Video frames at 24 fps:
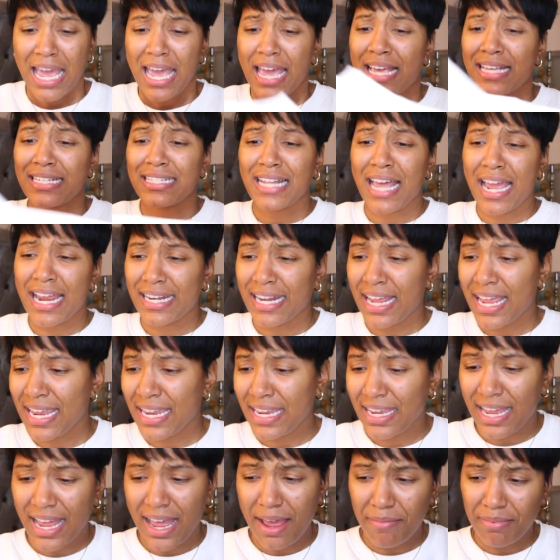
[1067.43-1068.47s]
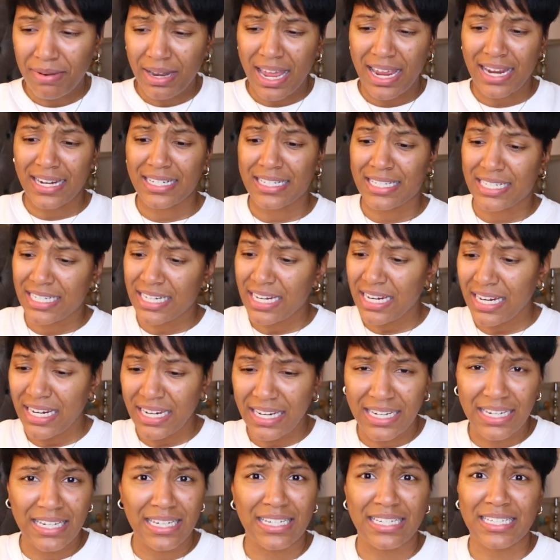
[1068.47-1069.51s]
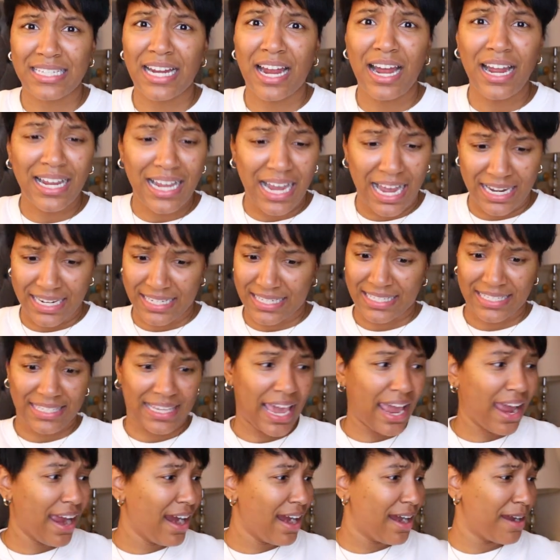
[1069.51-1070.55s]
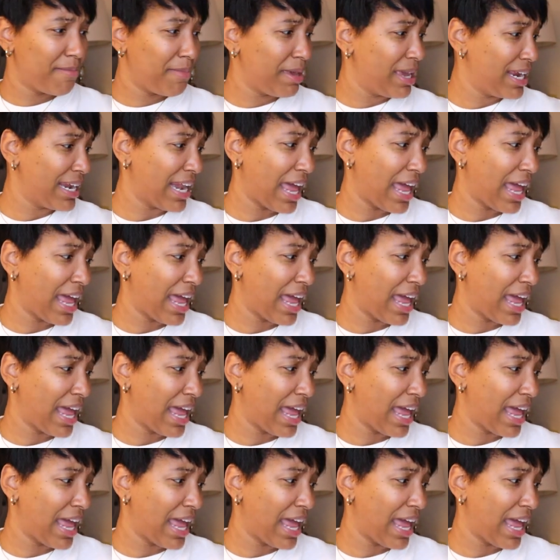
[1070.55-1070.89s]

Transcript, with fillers: It's like they, I'm like, geez, y'all kind of scared me.